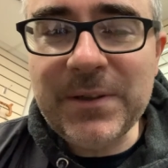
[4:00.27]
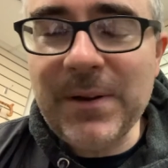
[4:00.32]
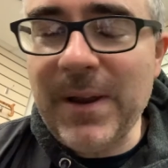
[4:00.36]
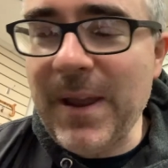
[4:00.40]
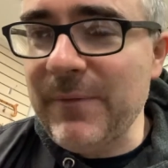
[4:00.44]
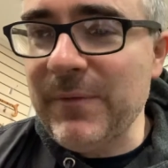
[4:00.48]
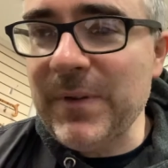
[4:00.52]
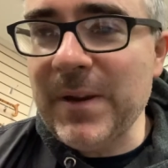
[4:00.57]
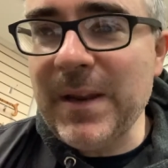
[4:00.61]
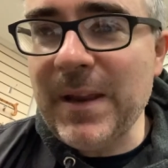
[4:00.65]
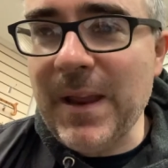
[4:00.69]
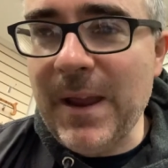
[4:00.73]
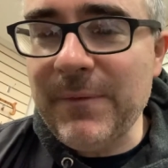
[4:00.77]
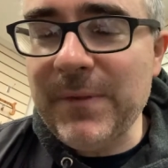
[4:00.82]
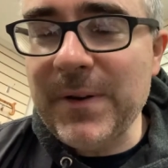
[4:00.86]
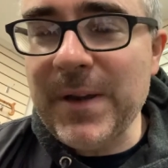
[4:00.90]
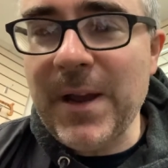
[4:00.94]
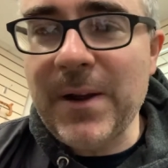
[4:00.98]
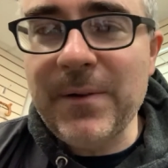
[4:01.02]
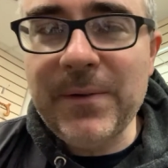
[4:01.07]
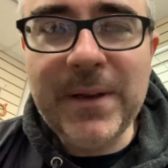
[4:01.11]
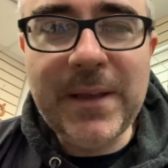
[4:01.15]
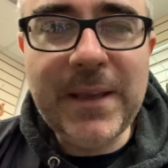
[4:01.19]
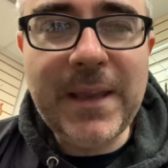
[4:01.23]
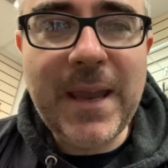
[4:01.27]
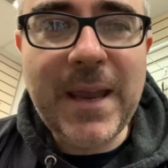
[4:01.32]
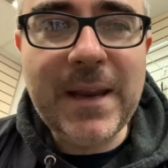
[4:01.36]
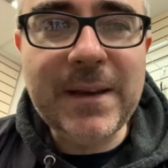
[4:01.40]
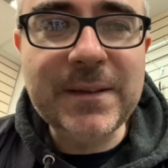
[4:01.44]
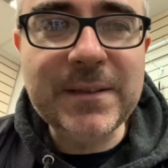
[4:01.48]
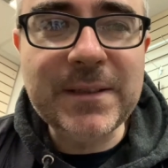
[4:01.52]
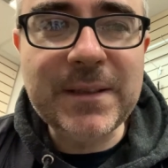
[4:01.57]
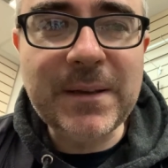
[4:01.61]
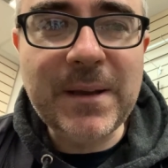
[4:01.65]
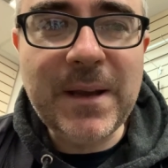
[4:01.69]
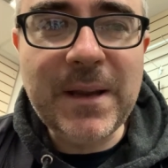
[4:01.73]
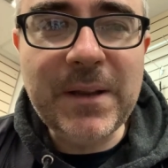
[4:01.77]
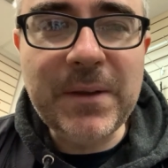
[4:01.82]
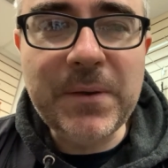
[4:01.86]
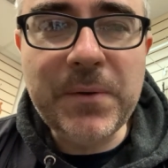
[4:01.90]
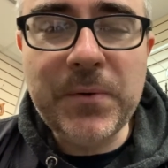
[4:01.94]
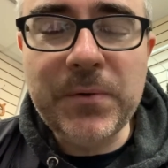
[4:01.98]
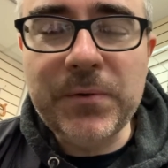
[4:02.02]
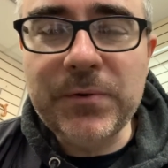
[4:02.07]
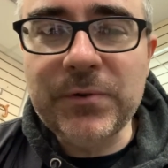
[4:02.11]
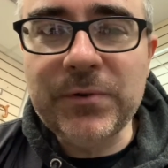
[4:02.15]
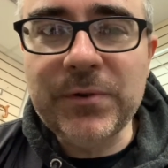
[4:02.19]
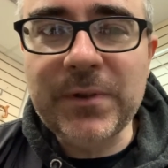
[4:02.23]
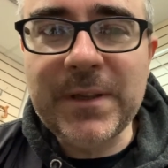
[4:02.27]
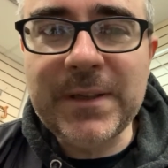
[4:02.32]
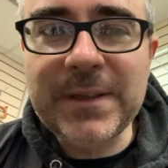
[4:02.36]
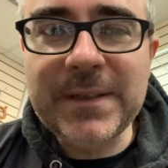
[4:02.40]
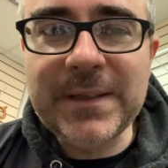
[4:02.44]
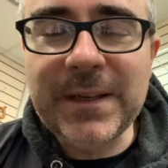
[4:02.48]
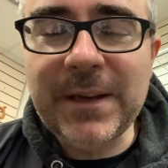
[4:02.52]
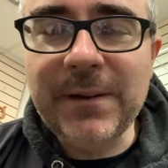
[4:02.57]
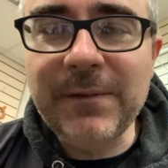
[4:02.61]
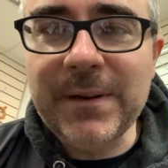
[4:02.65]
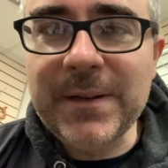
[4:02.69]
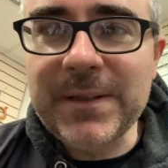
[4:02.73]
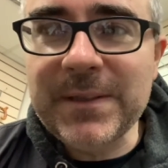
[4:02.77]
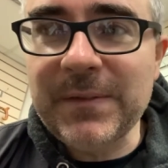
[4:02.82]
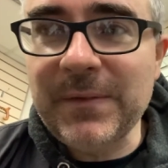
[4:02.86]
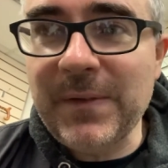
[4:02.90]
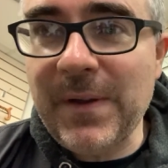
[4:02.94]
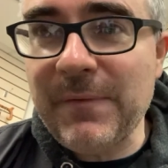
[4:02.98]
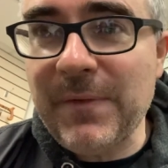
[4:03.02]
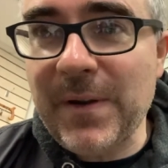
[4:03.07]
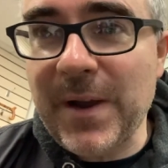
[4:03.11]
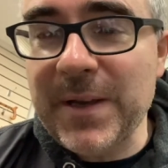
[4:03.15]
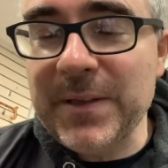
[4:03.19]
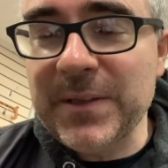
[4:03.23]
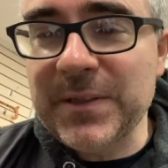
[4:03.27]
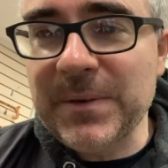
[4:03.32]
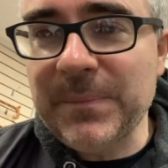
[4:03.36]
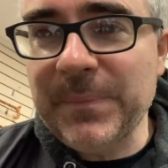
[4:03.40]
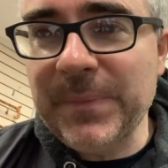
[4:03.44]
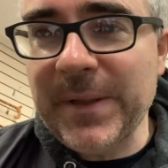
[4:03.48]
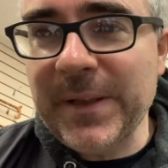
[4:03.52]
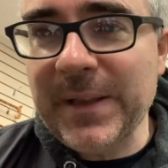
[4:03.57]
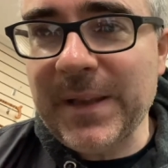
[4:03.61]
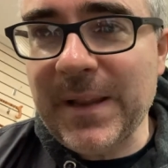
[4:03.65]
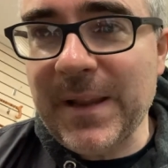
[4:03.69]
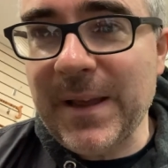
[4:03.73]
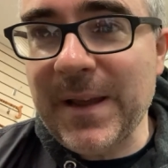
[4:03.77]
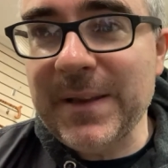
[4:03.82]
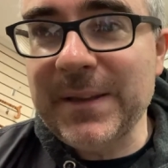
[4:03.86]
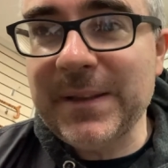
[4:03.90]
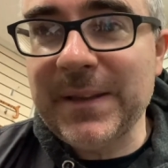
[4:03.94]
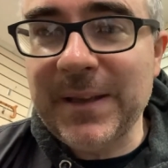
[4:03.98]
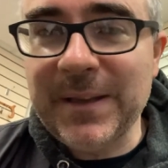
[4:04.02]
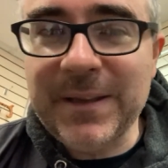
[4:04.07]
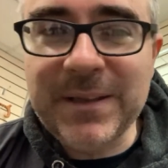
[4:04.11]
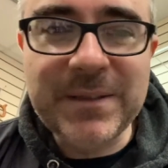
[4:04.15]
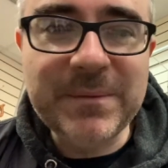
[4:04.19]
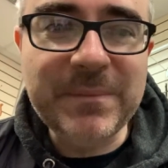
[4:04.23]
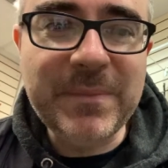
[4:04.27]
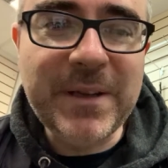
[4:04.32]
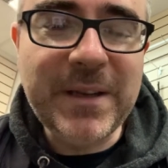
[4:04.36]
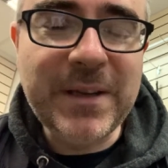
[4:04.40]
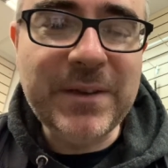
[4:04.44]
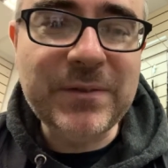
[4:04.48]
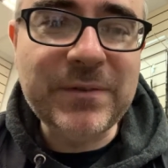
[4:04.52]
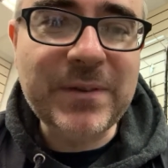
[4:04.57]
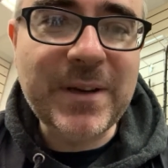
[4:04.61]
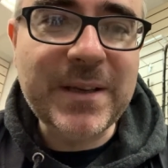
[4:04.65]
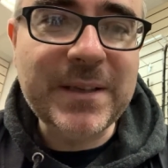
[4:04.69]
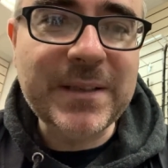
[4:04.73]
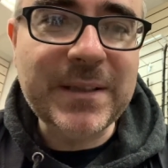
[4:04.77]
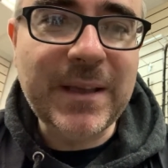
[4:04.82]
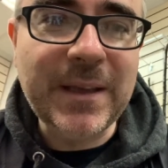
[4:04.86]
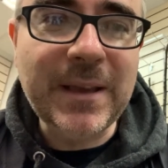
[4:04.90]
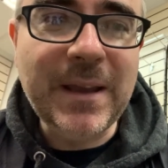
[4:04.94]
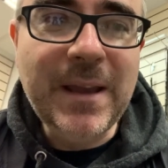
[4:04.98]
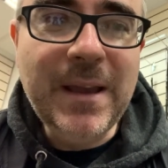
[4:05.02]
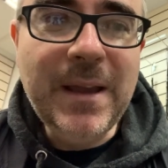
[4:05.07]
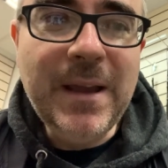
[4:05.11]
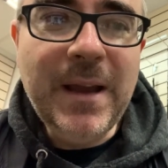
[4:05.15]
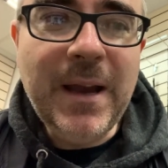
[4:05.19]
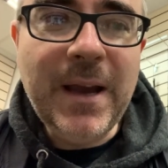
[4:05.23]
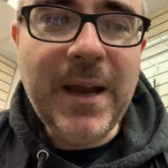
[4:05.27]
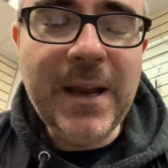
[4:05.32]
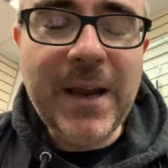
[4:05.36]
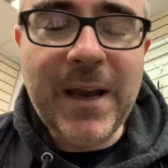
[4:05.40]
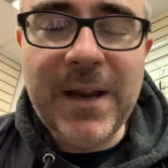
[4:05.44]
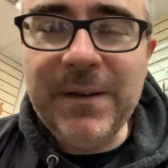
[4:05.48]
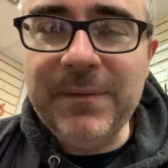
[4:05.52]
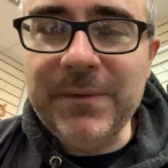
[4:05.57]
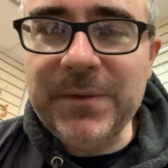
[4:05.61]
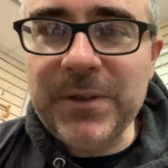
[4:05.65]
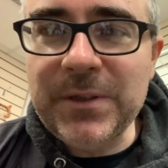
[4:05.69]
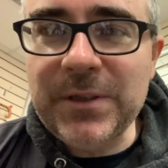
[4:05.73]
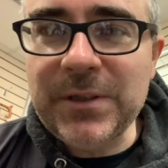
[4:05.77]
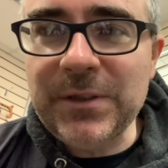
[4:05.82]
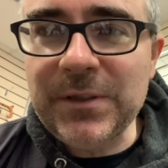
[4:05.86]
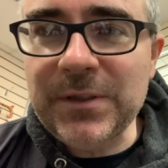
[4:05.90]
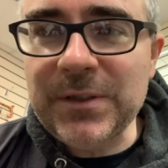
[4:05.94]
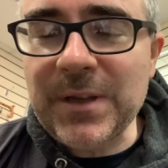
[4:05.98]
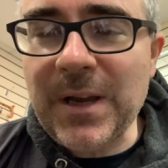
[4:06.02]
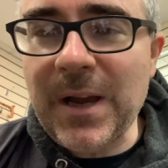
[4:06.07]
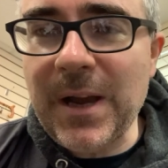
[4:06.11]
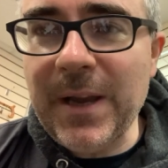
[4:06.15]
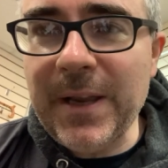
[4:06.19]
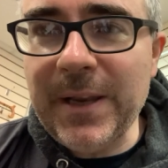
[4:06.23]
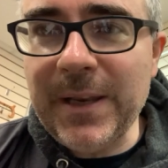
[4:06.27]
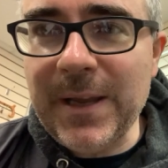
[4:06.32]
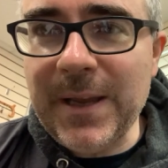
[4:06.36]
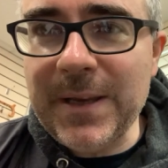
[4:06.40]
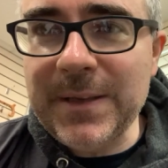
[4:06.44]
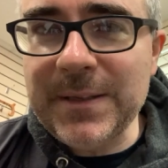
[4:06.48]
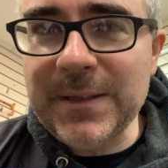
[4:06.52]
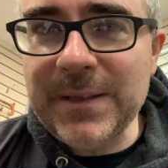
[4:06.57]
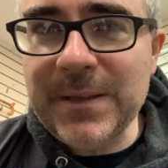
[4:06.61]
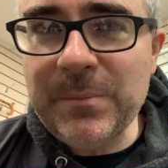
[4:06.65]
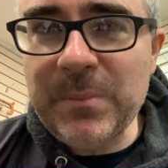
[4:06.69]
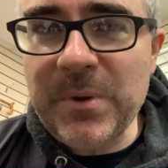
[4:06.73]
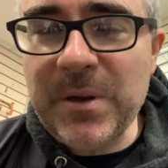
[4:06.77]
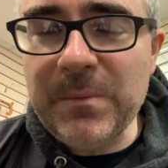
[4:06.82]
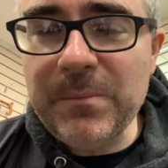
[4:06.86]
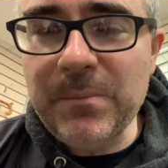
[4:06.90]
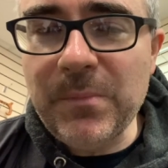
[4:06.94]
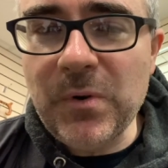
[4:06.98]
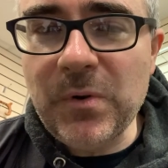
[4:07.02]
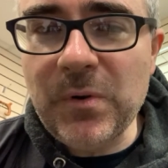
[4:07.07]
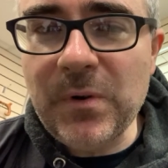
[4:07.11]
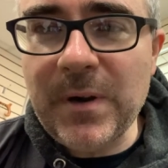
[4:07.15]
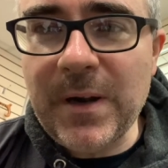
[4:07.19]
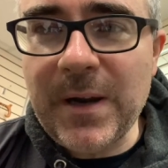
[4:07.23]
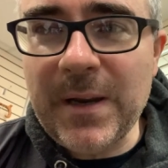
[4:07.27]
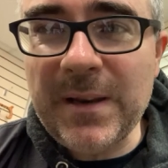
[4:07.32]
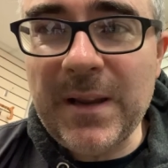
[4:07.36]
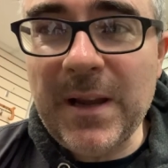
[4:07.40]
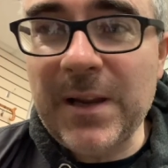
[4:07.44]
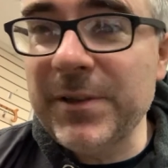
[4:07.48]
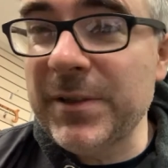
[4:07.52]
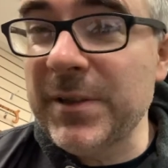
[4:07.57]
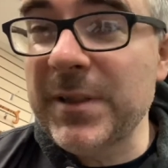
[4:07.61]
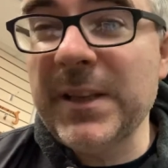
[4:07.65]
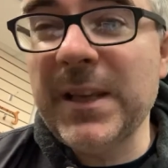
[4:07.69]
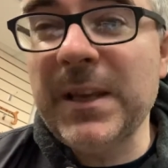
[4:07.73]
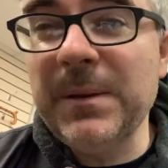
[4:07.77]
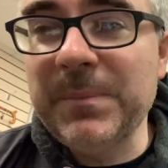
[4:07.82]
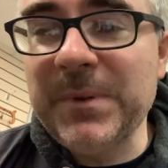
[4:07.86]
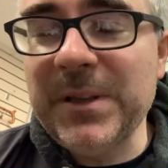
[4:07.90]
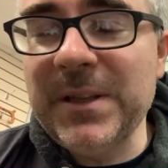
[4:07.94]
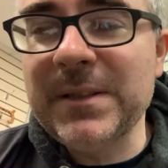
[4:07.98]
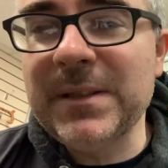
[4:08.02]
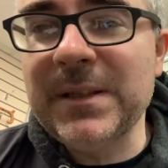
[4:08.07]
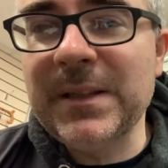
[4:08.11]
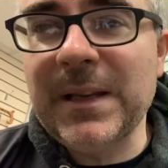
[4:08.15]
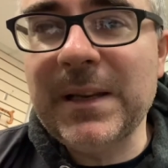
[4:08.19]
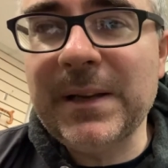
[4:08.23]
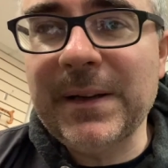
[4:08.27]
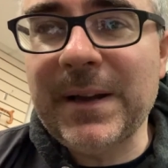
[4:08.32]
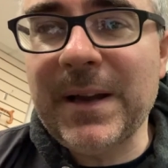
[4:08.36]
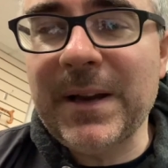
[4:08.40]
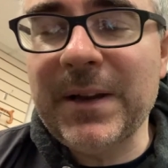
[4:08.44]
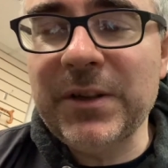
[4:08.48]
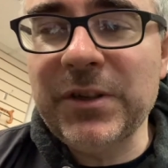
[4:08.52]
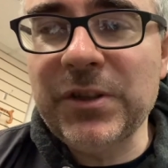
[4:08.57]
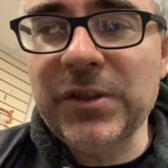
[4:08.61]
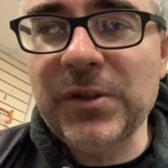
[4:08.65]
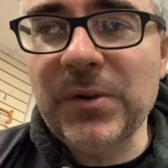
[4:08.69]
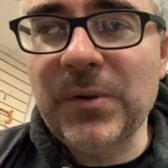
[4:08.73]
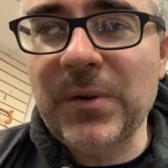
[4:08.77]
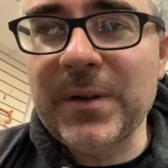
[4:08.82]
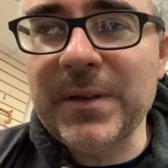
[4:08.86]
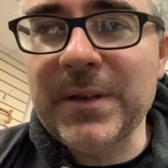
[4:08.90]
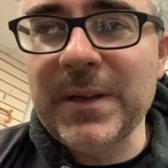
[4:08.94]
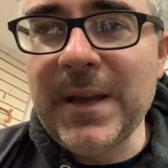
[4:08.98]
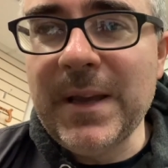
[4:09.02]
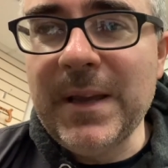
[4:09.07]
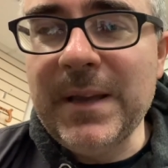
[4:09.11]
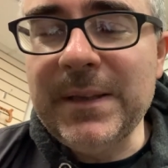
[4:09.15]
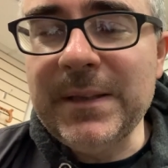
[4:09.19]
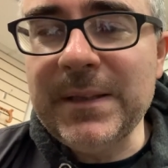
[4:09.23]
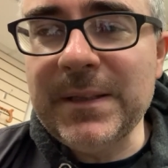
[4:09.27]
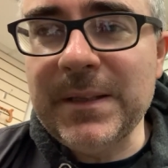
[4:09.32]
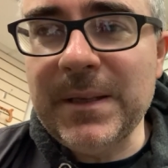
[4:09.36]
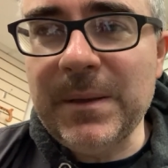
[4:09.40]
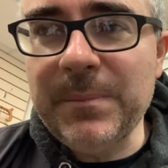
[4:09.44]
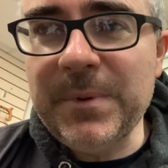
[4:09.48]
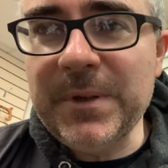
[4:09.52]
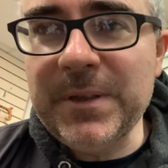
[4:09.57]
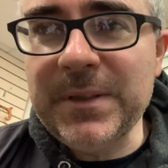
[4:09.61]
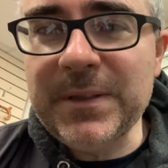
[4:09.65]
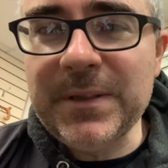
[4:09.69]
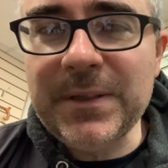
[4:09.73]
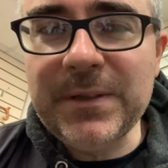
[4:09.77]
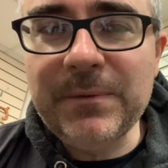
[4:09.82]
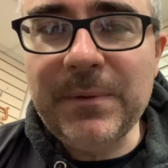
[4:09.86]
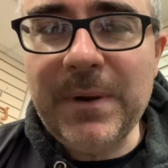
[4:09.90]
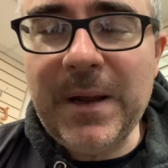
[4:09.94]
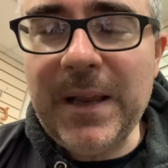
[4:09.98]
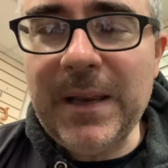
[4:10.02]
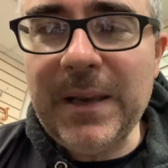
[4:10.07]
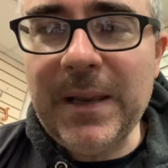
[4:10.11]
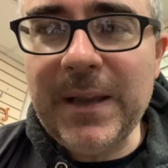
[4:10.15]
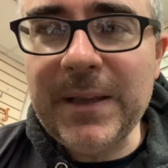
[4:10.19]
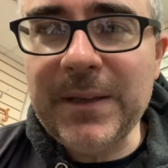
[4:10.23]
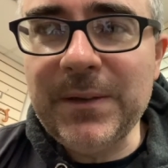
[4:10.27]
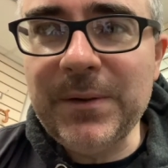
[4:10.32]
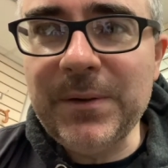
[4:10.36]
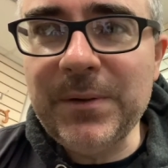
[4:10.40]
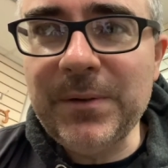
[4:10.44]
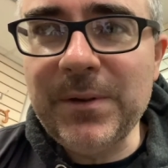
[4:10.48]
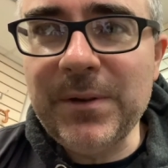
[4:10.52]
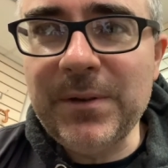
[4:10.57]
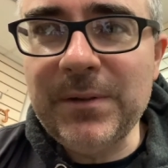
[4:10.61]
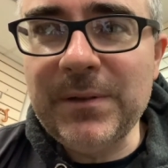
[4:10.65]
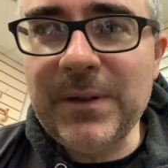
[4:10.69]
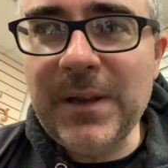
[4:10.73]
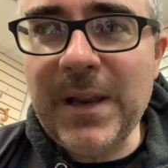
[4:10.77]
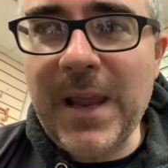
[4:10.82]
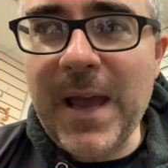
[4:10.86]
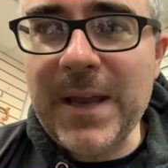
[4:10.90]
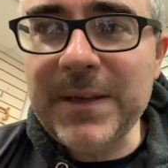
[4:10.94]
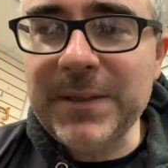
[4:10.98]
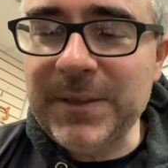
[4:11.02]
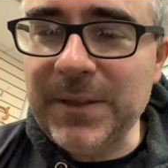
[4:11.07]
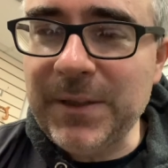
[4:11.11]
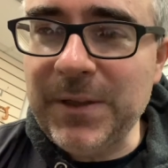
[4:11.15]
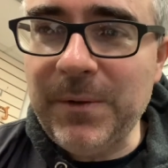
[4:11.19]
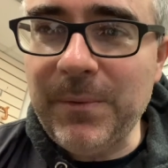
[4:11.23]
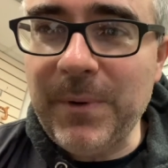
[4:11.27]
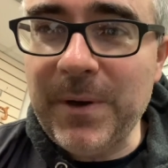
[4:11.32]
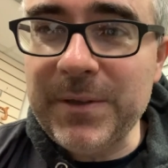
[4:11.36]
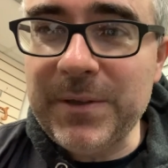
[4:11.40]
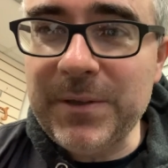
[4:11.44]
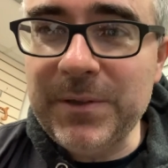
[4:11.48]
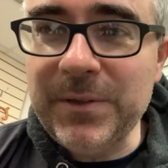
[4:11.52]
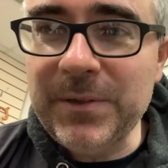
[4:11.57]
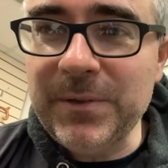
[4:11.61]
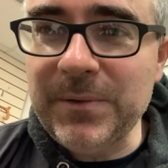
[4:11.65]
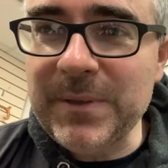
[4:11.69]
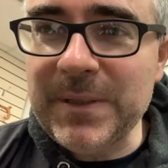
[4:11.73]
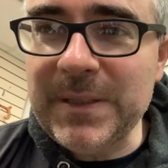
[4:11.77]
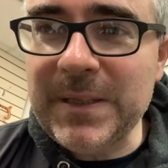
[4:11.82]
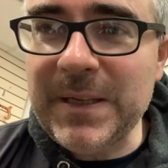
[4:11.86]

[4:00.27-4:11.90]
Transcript: every every now and again as i kind of going through this series if i find something that i think is a bit interesting i kind of just just highlight it a bit more and i'll just keep these in little kind of short snippets as well like you know you, the last thing you want to do is